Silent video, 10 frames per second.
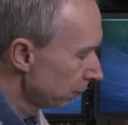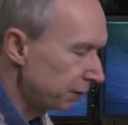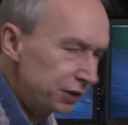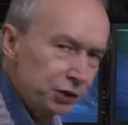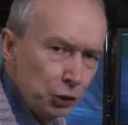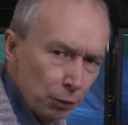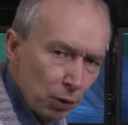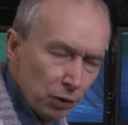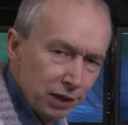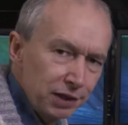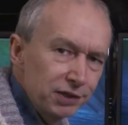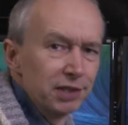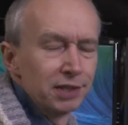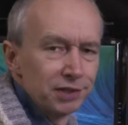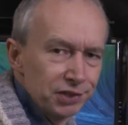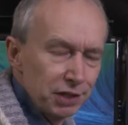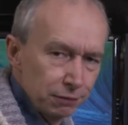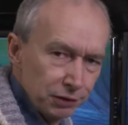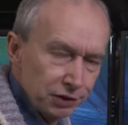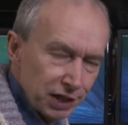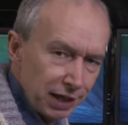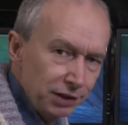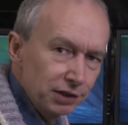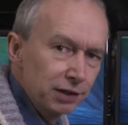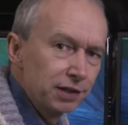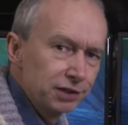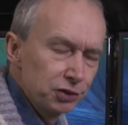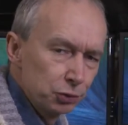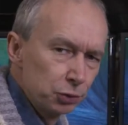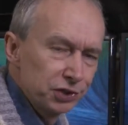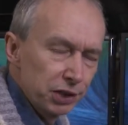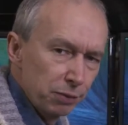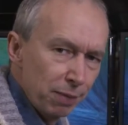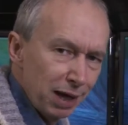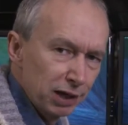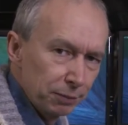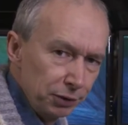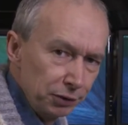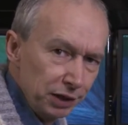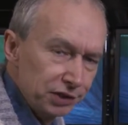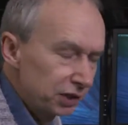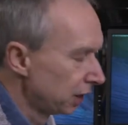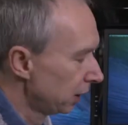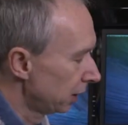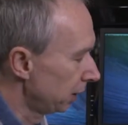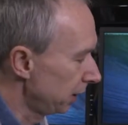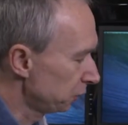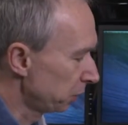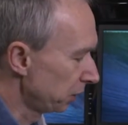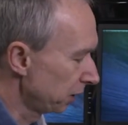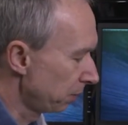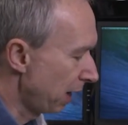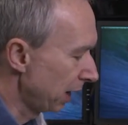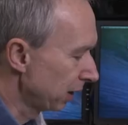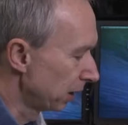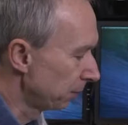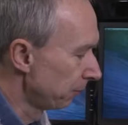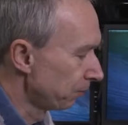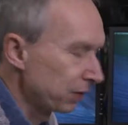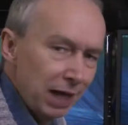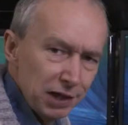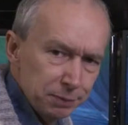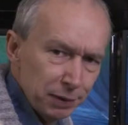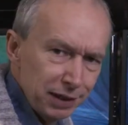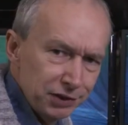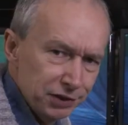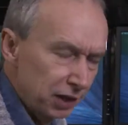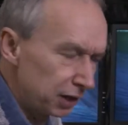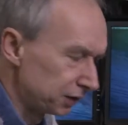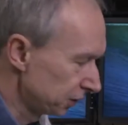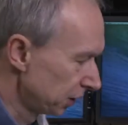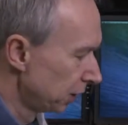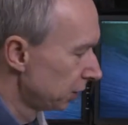fits in your pocket, self-contained, and this is also a backup unit, and this one can back up S x S cards.